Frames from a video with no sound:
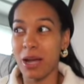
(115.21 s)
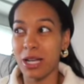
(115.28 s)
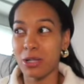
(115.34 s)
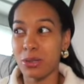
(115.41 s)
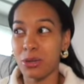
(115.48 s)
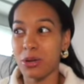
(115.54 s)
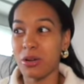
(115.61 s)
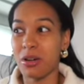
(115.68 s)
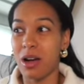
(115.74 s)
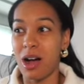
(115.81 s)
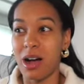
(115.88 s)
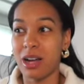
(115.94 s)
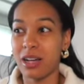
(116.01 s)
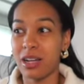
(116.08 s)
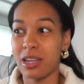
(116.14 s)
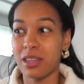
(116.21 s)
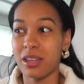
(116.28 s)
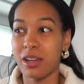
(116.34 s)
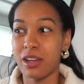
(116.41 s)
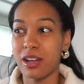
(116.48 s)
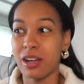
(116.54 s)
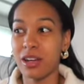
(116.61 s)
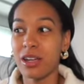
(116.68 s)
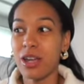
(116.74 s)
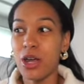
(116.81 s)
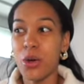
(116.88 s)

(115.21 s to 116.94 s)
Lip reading: I saw on the